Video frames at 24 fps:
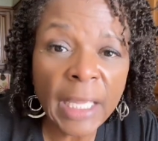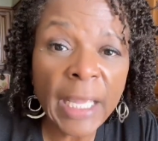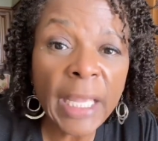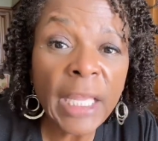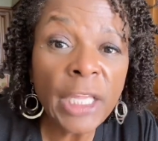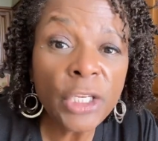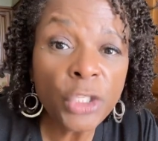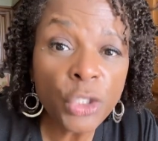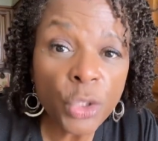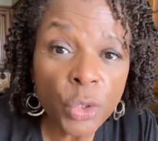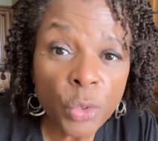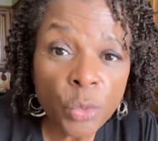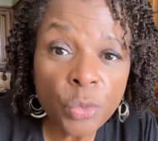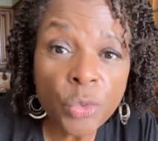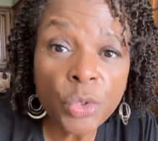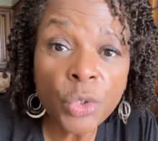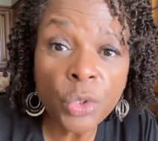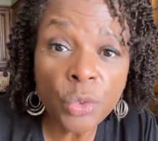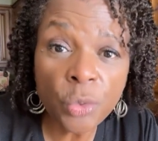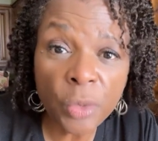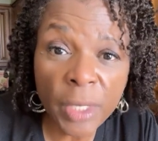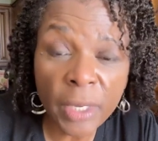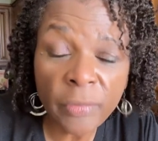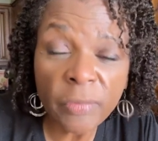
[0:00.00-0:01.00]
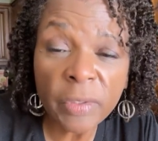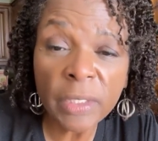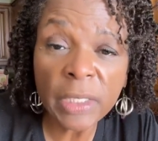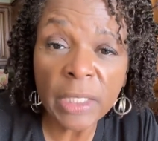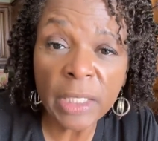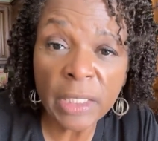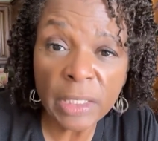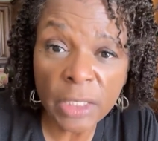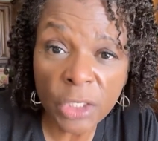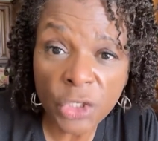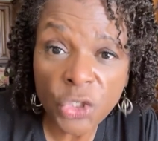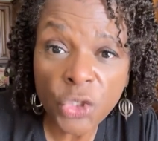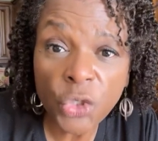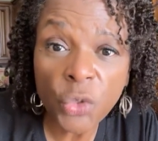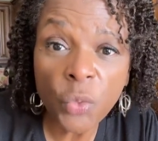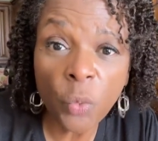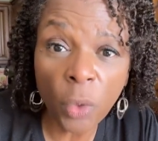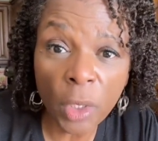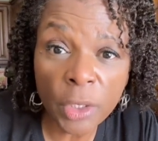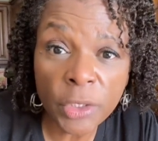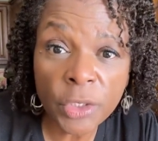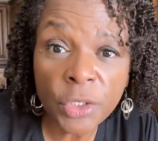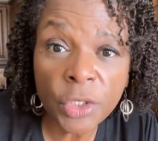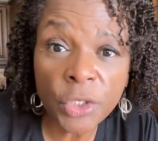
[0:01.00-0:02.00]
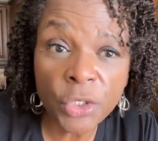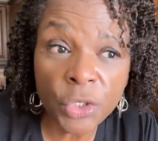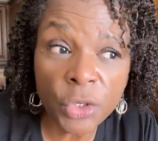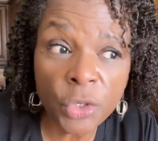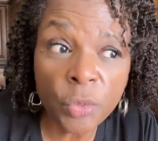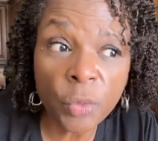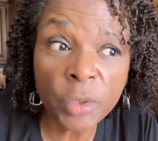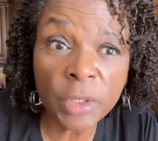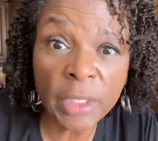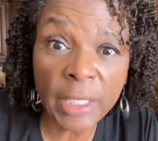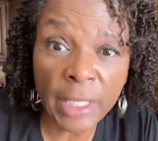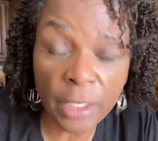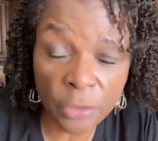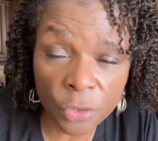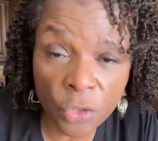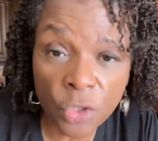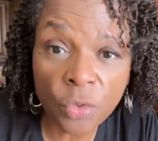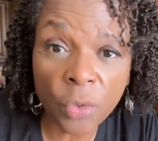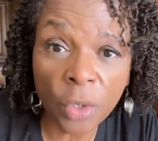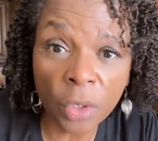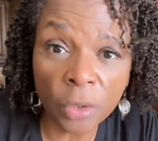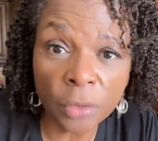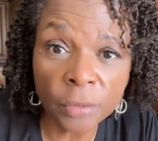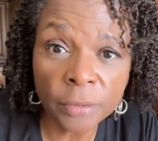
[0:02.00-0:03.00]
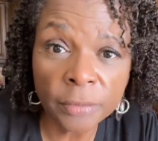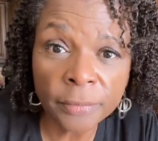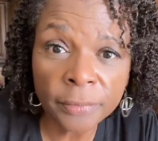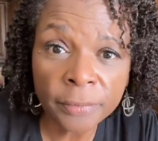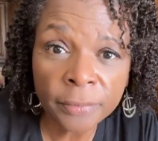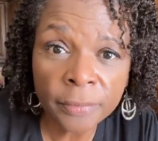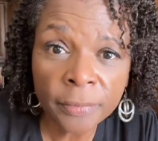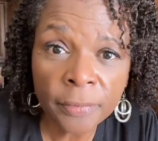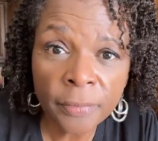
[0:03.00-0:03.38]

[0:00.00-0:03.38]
Can you do everything that you want to do without a struggle?